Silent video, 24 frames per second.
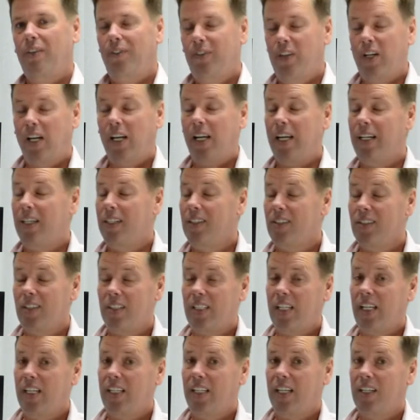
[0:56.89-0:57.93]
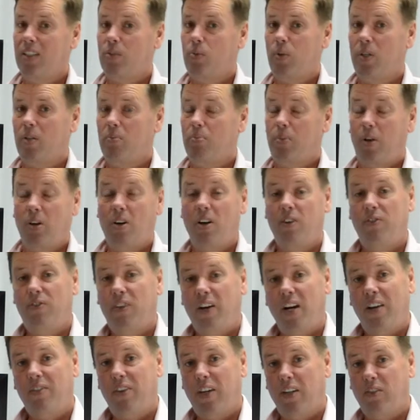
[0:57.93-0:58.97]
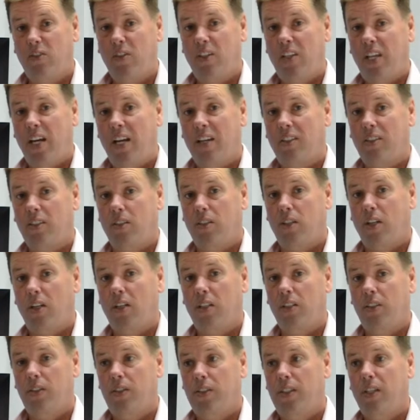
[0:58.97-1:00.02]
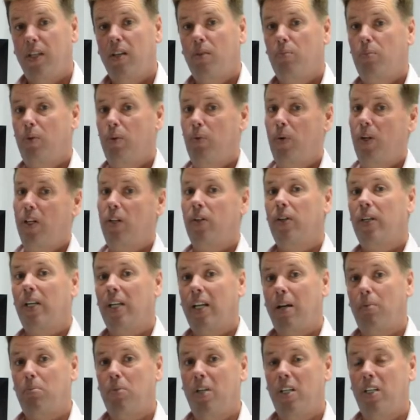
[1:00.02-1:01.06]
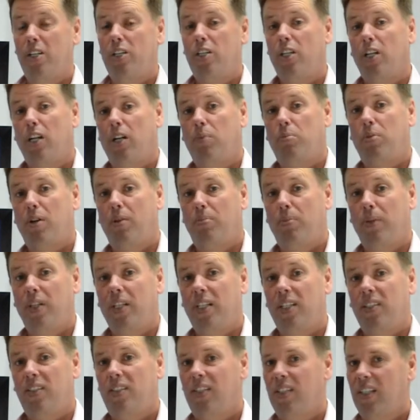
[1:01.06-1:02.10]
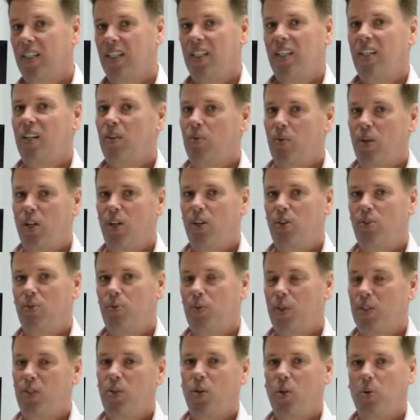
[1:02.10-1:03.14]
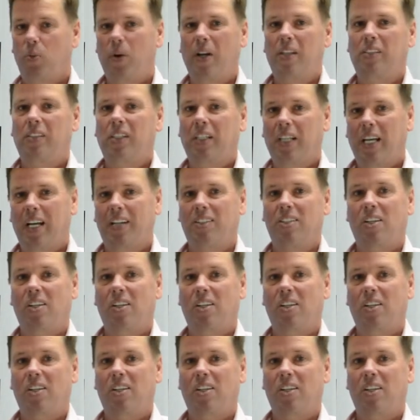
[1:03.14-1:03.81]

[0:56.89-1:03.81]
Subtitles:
the lenders are telling us we can borrow $500,000, but we're looking at $1 million properties, well, we're sort of wasting our